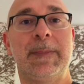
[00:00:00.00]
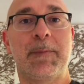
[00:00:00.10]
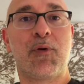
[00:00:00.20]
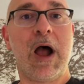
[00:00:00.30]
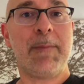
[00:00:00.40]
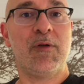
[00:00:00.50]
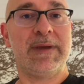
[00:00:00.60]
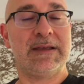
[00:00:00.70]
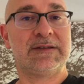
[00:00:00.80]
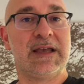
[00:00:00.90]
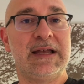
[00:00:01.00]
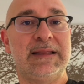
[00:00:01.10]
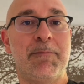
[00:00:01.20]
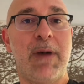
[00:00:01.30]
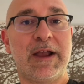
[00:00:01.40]
The problem is
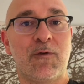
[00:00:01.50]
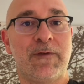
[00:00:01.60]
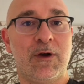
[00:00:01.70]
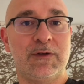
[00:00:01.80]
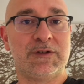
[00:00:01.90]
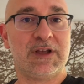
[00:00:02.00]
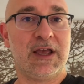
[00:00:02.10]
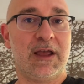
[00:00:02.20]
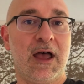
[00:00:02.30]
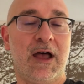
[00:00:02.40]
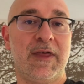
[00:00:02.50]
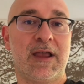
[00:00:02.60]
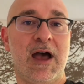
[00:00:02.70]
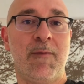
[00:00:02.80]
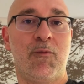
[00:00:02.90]
that microphones
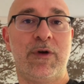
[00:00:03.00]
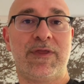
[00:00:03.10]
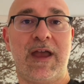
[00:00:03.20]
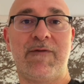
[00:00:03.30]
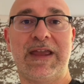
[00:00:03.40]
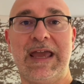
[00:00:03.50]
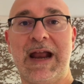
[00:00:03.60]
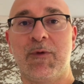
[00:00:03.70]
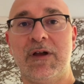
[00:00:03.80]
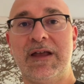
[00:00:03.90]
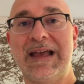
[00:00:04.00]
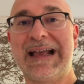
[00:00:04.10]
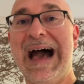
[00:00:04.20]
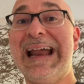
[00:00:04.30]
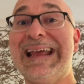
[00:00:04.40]
that come with every camera
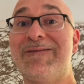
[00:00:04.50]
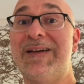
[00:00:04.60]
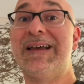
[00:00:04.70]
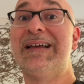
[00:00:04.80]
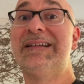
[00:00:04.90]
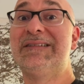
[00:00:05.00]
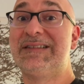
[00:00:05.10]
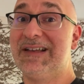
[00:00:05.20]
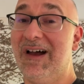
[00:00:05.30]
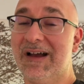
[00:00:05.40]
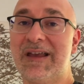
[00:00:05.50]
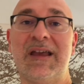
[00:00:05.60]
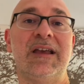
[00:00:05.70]
kind of suck.